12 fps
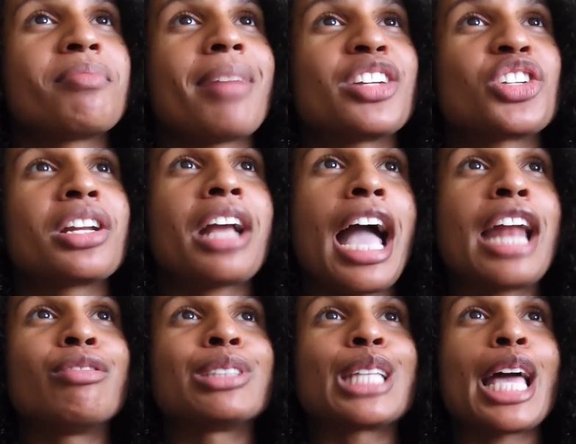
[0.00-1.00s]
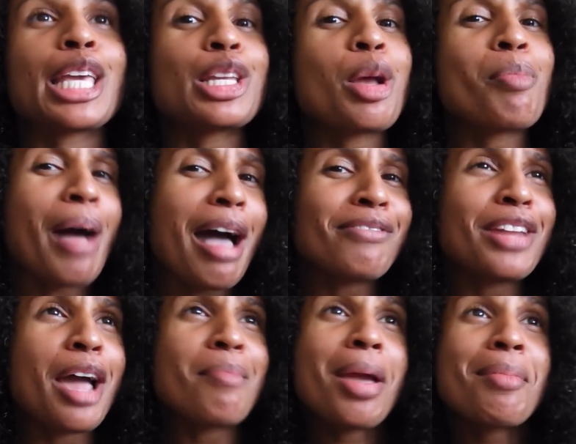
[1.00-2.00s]
mention, kind of was like, you know,
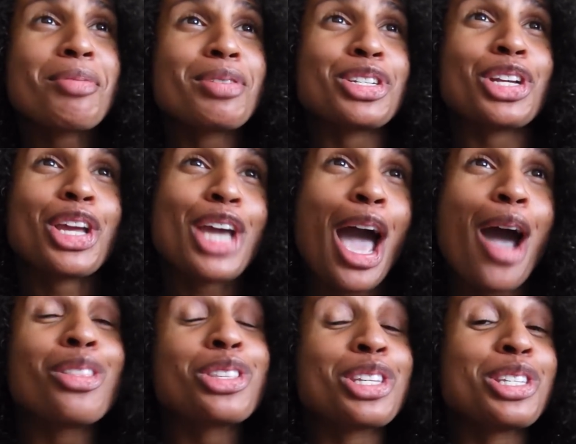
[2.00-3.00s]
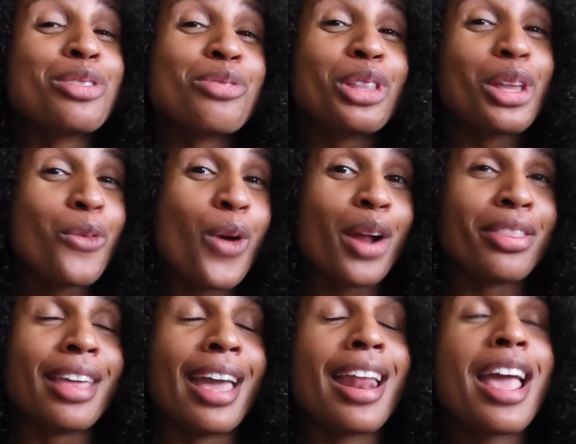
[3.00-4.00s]
Bhavna, maybe we should go. This isn't really worth
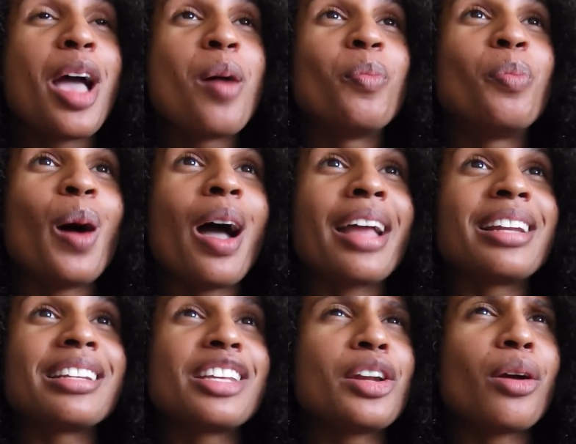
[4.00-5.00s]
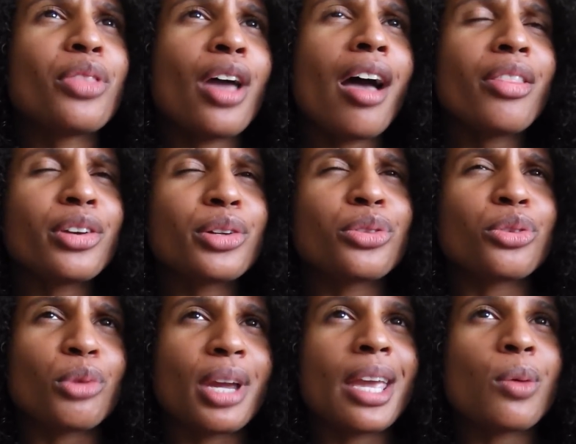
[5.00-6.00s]
it. But, you know, the other
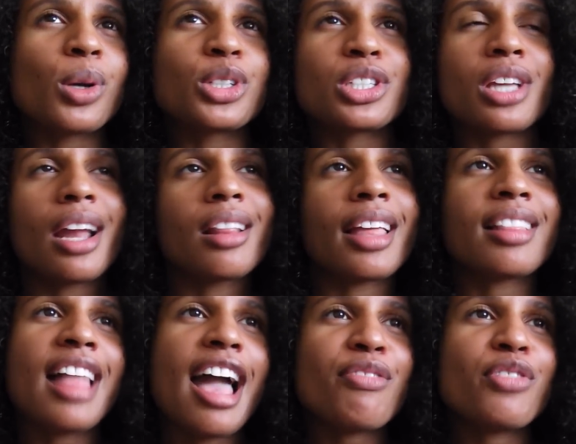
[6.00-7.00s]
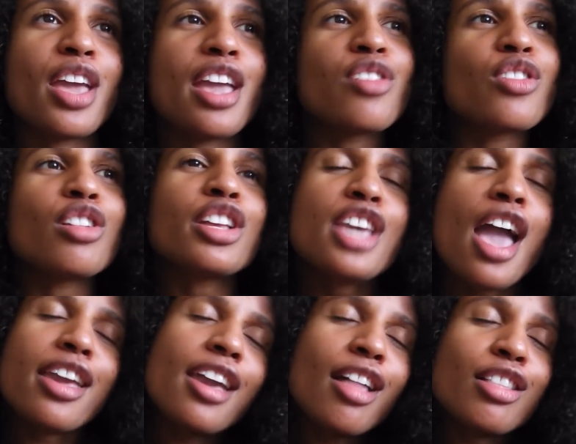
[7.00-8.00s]
3 were just kind of like laughing, and they're like, yeah,
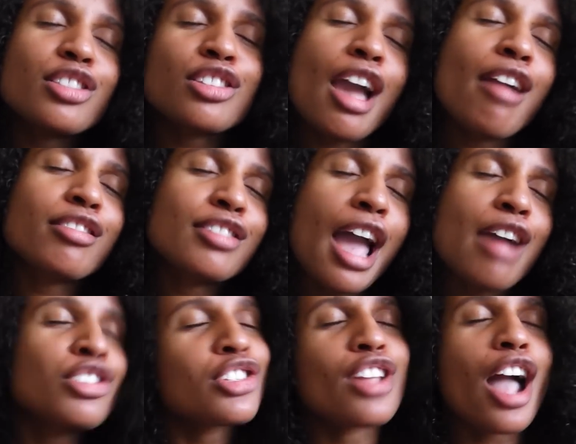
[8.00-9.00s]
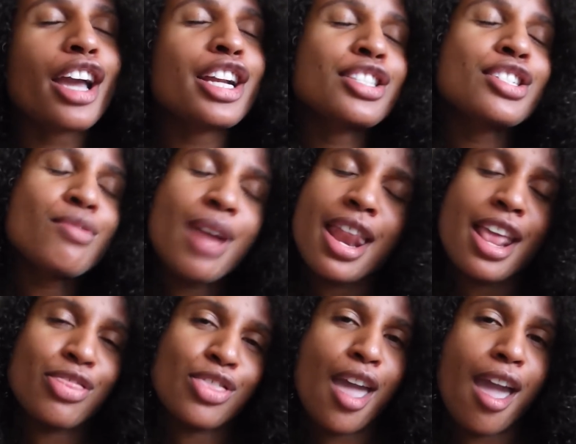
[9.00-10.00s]
let's count it down. She's not going to do
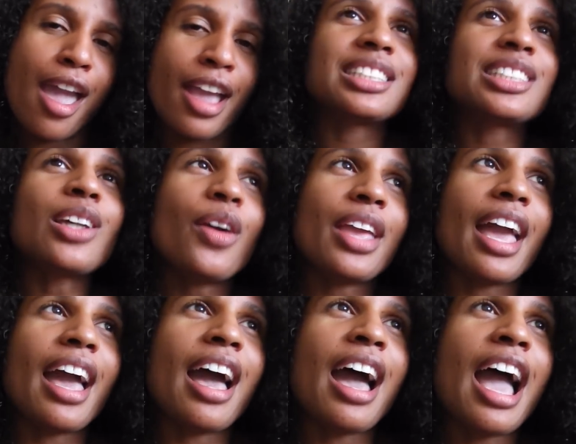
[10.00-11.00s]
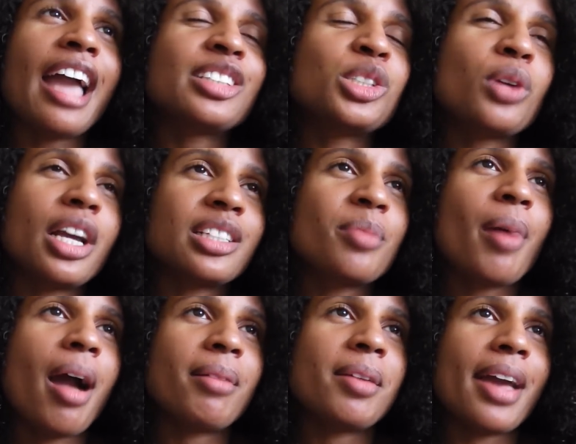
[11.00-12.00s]
anything. So yeah, as you guys can
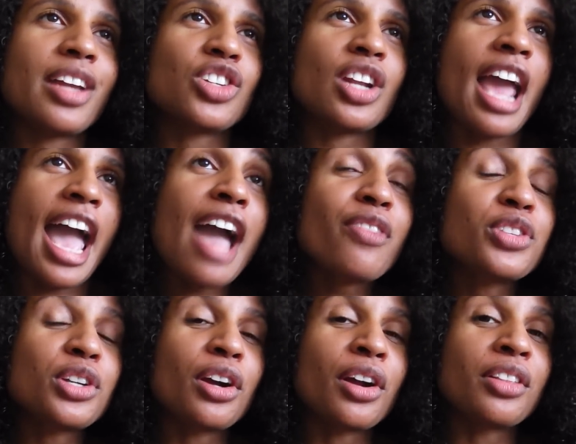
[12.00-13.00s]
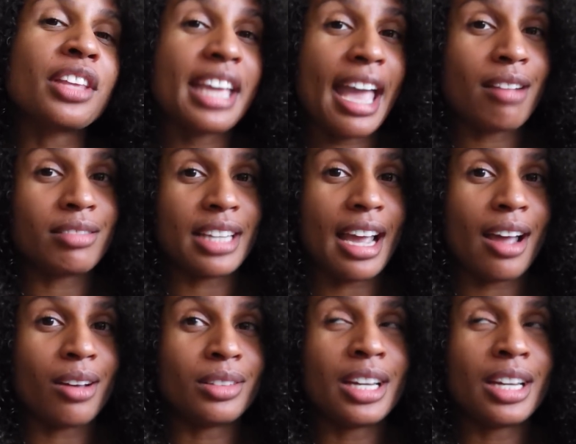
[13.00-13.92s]
probably imagine, after the countdown,